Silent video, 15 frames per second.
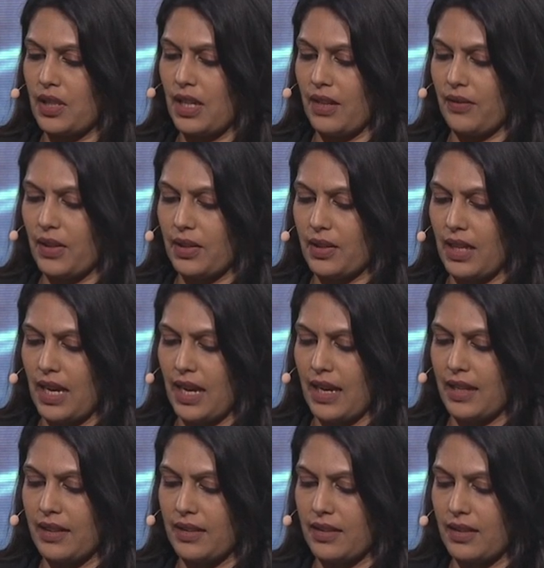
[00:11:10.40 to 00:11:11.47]
David
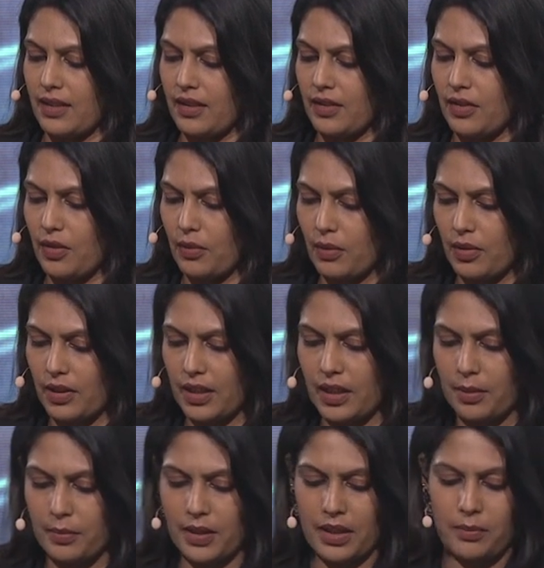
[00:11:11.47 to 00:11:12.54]
and Noel in
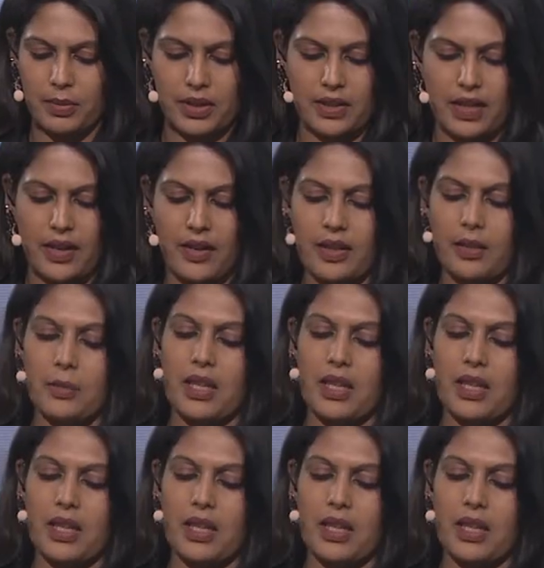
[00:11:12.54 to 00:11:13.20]
a bit, but Sarah, in the